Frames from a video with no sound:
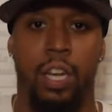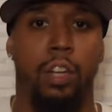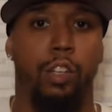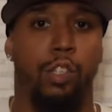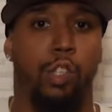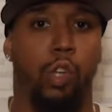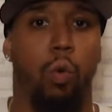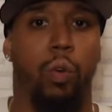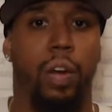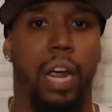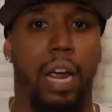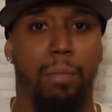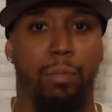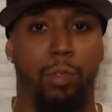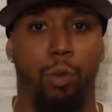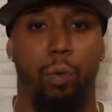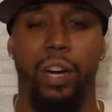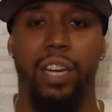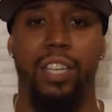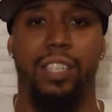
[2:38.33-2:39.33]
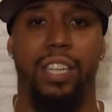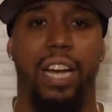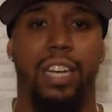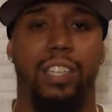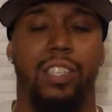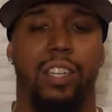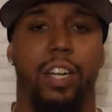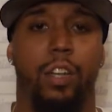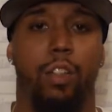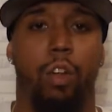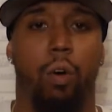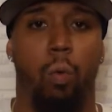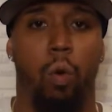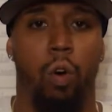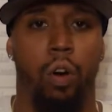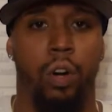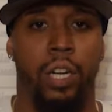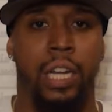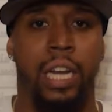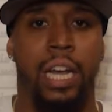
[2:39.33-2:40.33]
So game 3 is actually the
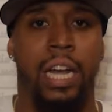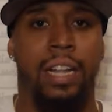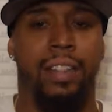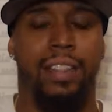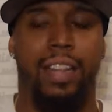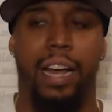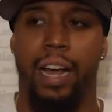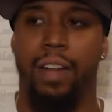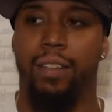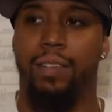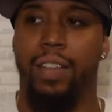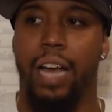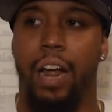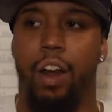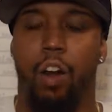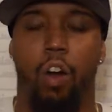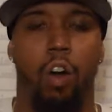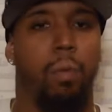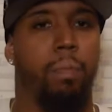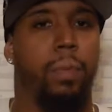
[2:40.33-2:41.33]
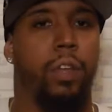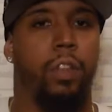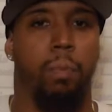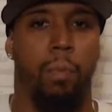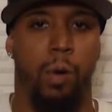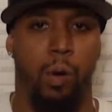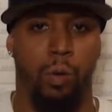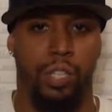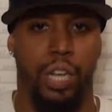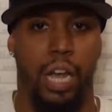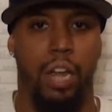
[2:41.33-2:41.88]
one that hurt me the most.